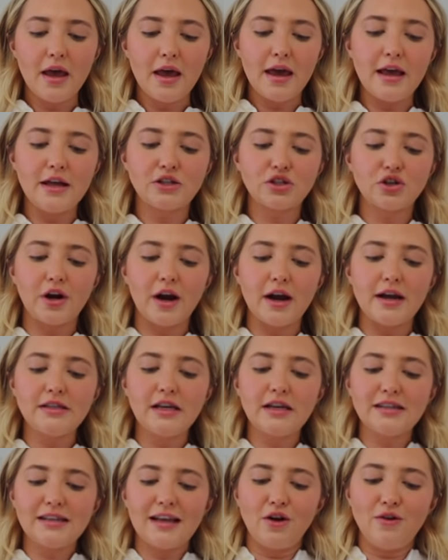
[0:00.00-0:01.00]
It's crazy
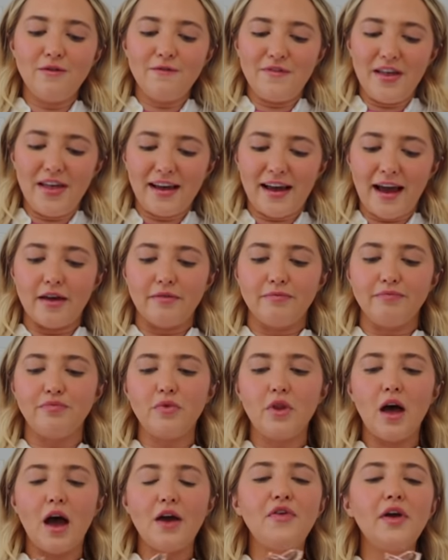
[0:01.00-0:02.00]
because I don't feel like I,
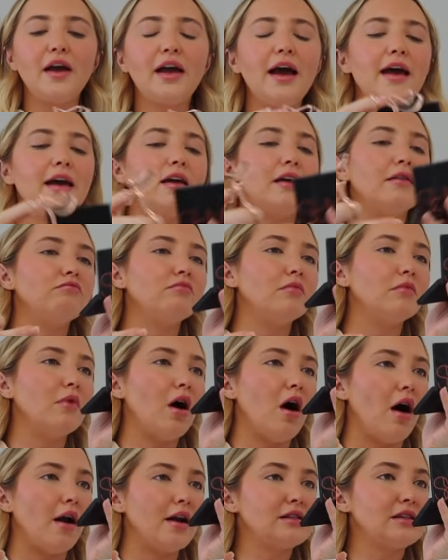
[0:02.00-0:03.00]
I feel like I
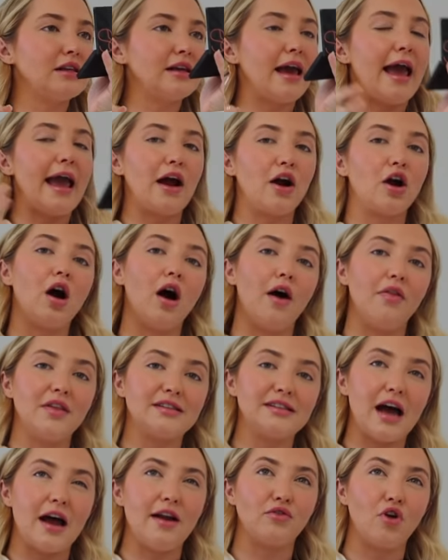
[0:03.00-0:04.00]
honestly err on the
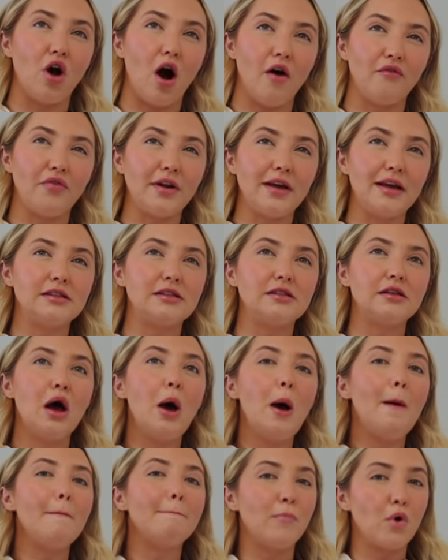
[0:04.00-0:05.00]
side of confidence
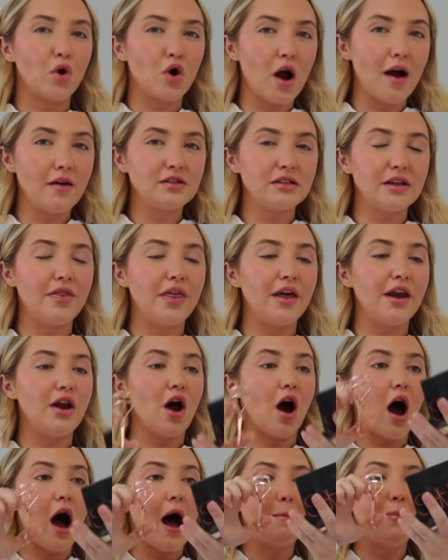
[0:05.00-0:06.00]
more often than
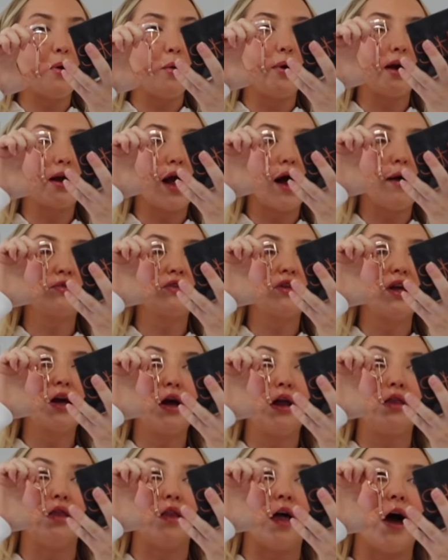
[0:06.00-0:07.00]
not. But when it comes to like
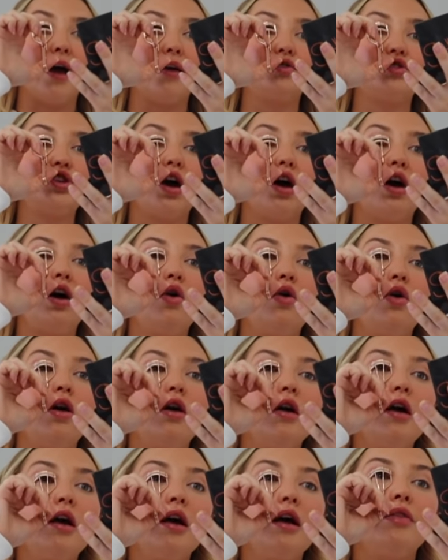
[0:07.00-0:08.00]
a live show,
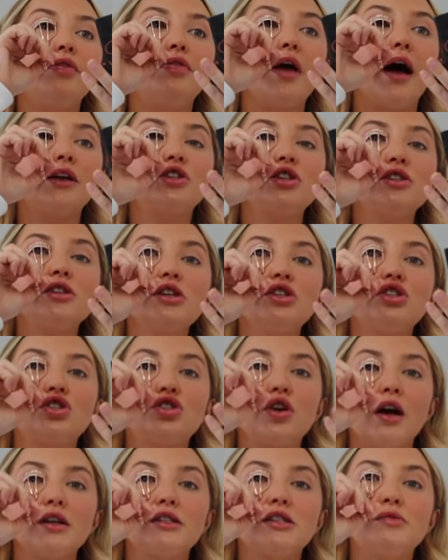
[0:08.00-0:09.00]
that just like
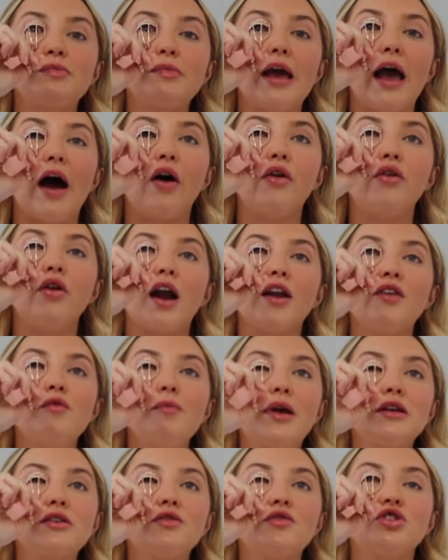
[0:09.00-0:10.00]
stresses me out. Not even
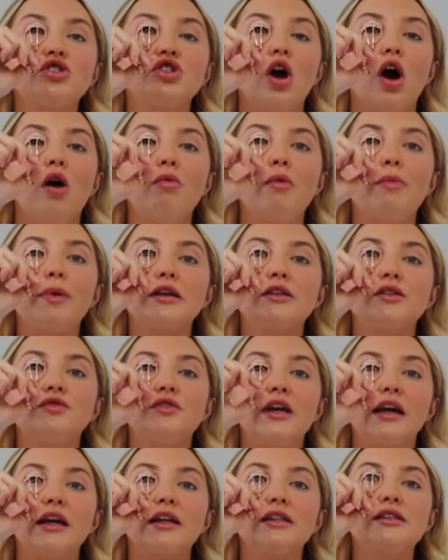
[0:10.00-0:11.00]
because of the show, but because of
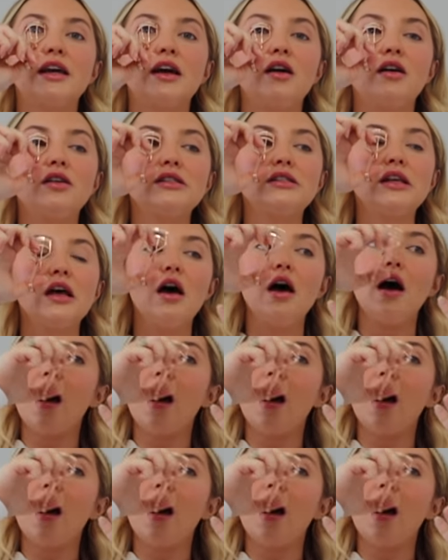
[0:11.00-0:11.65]
ticket sales.